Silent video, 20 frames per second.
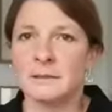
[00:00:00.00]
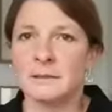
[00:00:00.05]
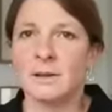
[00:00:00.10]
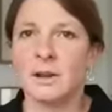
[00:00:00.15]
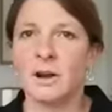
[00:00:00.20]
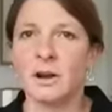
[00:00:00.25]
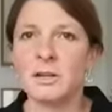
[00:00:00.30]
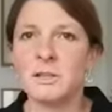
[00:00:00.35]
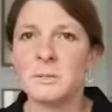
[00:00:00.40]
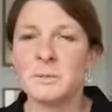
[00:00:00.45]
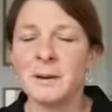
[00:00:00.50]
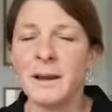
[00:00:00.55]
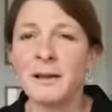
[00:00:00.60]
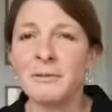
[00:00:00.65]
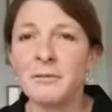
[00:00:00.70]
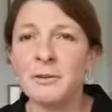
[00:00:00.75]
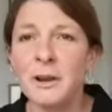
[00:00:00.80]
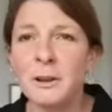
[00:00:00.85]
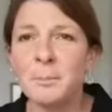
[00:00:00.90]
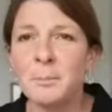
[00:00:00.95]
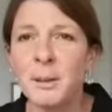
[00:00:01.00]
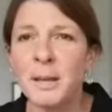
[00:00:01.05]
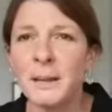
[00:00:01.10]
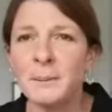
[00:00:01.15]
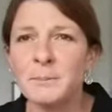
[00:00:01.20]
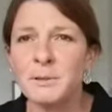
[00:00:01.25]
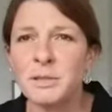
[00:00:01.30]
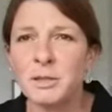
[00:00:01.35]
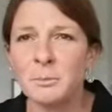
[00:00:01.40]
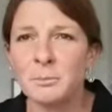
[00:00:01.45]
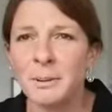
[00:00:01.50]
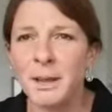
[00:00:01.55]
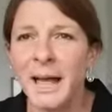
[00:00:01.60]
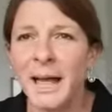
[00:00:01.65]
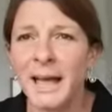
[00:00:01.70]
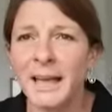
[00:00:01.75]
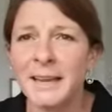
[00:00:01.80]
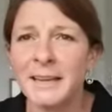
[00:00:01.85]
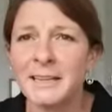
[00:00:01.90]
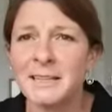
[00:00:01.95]
Gosh, whenever he peeps up
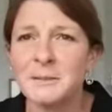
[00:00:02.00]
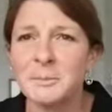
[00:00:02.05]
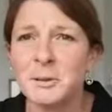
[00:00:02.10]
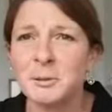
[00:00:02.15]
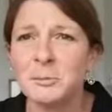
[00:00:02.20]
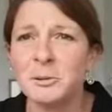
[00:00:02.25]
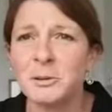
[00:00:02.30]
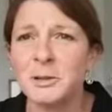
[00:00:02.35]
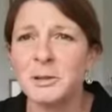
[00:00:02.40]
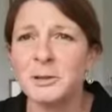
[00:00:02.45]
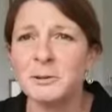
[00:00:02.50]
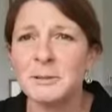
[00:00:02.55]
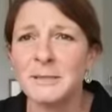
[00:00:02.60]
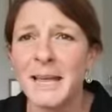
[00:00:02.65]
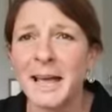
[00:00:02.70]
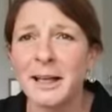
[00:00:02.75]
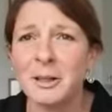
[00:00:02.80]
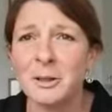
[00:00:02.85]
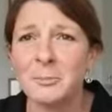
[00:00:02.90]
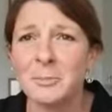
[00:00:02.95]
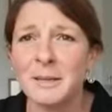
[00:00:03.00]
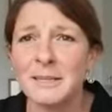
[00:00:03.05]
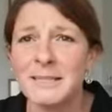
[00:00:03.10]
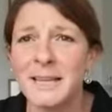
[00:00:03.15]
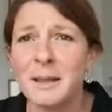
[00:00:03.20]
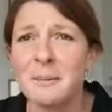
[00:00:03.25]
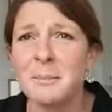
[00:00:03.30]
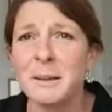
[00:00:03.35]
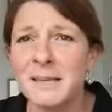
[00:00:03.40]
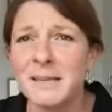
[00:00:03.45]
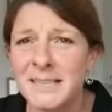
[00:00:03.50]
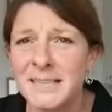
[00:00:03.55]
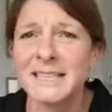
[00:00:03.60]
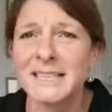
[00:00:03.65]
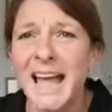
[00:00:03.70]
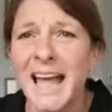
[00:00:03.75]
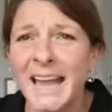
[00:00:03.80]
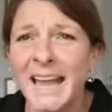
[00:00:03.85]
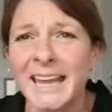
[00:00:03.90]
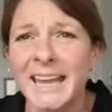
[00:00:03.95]
behind me, will you tell me, say, Mrs
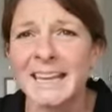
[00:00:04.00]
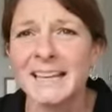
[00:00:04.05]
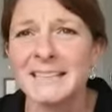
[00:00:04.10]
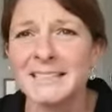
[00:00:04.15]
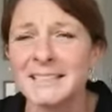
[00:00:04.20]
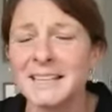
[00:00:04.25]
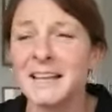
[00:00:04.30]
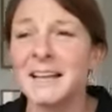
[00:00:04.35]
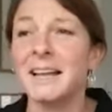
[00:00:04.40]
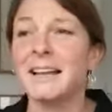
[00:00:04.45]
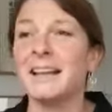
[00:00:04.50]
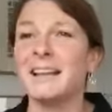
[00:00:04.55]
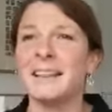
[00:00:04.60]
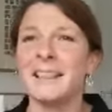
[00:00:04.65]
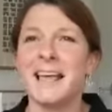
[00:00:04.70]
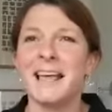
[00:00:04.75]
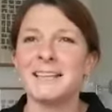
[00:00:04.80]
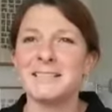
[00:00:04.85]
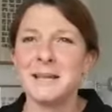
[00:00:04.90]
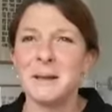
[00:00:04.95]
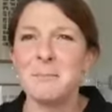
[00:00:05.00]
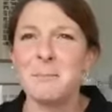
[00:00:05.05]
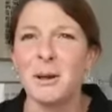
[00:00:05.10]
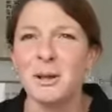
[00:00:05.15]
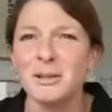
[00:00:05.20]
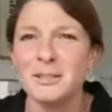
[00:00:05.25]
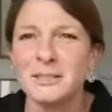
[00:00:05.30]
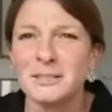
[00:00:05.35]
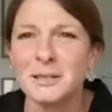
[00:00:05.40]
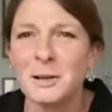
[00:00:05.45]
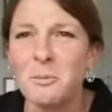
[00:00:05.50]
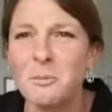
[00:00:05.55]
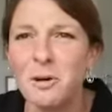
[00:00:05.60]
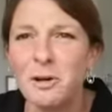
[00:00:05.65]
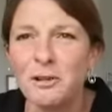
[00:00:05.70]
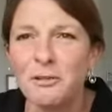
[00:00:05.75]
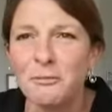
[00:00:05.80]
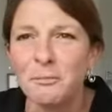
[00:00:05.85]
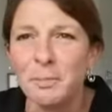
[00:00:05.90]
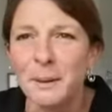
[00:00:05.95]
Atkinson, there's a monster
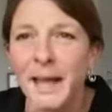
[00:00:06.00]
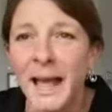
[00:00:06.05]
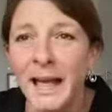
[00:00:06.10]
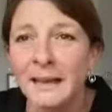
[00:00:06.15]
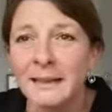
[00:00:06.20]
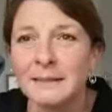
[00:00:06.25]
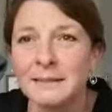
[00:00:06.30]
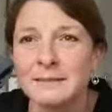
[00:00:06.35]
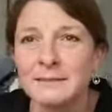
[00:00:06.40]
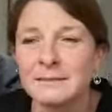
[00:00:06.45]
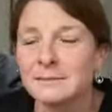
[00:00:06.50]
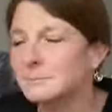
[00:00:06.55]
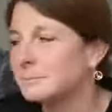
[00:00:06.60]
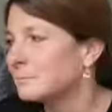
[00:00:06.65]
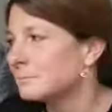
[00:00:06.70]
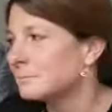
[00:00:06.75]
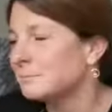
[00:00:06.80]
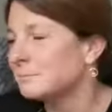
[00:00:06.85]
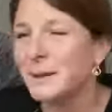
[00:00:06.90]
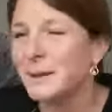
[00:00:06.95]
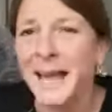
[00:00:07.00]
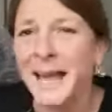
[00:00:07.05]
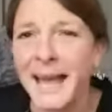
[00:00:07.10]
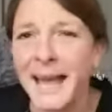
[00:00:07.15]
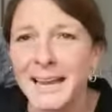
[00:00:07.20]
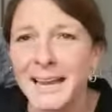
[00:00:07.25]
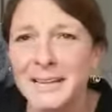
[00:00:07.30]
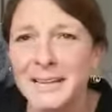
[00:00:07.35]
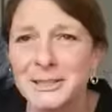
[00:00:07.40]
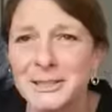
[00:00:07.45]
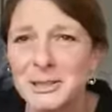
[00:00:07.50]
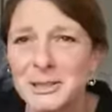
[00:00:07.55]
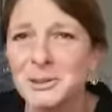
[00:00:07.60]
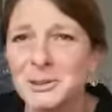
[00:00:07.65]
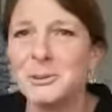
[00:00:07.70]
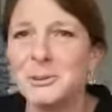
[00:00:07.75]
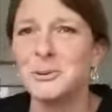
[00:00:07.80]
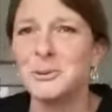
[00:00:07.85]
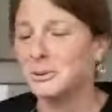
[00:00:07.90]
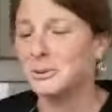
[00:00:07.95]
wolf behind
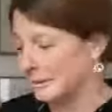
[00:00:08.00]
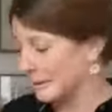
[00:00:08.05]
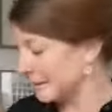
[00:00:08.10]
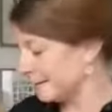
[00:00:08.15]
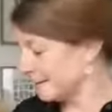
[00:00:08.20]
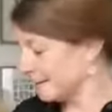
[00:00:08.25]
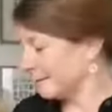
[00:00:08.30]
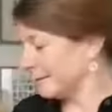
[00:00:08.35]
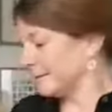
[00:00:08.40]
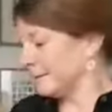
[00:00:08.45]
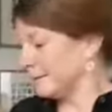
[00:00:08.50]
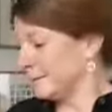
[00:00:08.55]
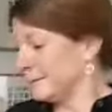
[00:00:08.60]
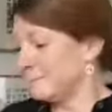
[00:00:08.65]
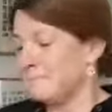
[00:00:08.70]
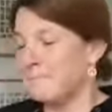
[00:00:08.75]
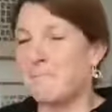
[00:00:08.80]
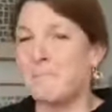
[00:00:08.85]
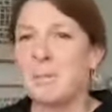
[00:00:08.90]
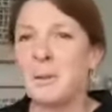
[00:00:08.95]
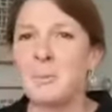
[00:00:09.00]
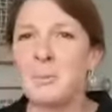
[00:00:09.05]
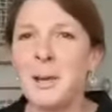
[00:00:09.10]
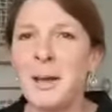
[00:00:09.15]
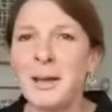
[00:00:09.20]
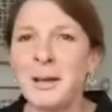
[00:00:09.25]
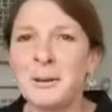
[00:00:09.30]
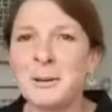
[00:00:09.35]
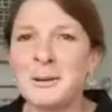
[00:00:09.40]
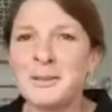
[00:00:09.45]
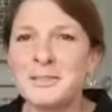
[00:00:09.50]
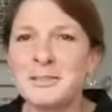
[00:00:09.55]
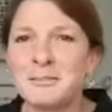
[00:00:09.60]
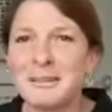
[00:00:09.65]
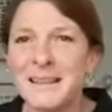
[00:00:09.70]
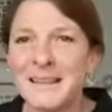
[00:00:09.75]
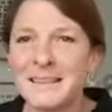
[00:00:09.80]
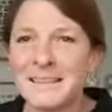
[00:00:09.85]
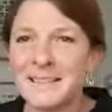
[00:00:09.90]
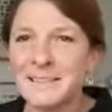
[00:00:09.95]
you. We're going to
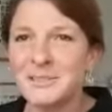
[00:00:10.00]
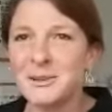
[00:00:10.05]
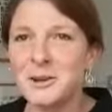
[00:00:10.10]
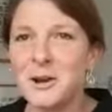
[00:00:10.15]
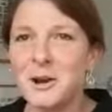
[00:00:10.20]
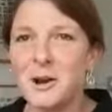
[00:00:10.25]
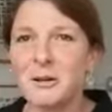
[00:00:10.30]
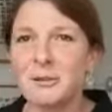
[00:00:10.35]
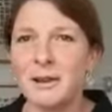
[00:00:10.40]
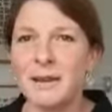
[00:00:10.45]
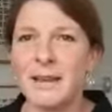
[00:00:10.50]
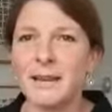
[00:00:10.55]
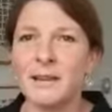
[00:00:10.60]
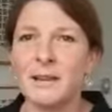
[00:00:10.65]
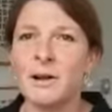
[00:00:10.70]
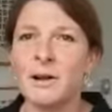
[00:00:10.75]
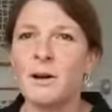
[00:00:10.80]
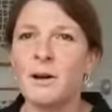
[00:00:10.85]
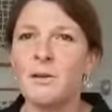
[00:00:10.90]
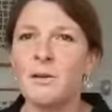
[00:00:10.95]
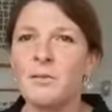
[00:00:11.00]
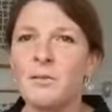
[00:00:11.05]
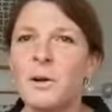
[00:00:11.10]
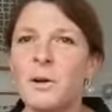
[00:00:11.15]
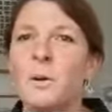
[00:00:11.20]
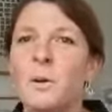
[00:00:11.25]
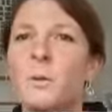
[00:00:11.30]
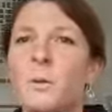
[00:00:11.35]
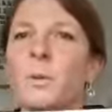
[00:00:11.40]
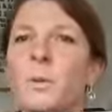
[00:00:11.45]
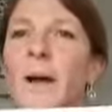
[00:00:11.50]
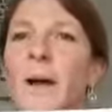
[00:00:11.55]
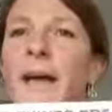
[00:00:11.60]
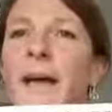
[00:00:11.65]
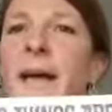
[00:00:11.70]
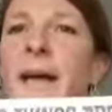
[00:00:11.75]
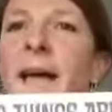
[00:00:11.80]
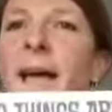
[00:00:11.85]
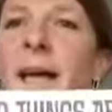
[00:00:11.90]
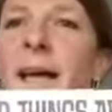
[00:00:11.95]
read the story of
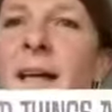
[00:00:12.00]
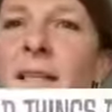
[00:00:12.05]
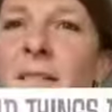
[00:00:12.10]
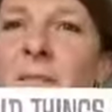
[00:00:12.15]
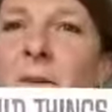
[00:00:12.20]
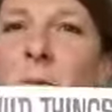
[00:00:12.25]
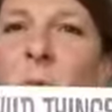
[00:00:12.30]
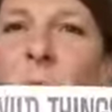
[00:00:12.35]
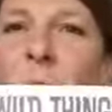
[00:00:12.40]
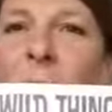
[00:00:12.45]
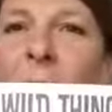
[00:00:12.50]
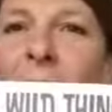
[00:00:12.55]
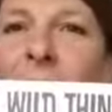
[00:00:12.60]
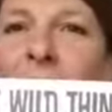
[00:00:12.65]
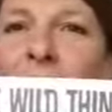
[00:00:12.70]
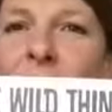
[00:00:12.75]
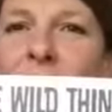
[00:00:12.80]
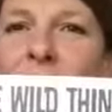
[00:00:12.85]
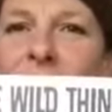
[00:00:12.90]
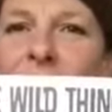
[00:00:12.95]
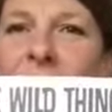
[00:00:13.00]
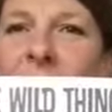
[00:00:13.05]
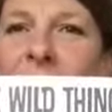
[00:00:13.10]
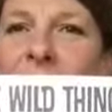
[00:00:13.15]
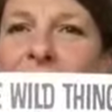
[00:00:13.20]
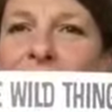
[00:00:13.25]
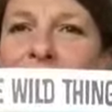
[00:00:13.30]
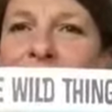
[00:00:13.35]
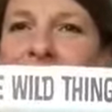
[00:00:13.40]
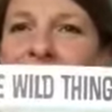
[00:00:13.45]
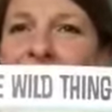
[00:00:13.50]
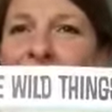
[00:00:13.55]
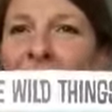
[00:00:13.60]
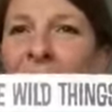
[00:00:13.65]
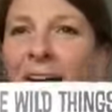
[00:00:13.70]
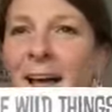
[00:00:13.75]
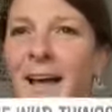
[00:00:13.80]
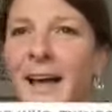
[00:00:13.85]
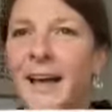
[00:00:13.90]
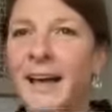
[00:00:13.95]
Where the Wild Things
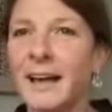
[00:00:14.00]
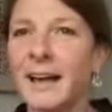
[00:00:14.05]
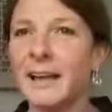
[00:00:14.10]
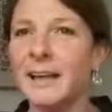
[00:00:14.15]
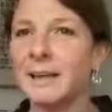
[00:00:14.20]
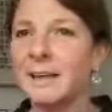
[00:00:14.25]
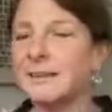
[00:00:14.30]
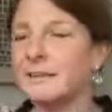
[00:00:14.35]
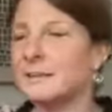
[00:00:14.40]
Are.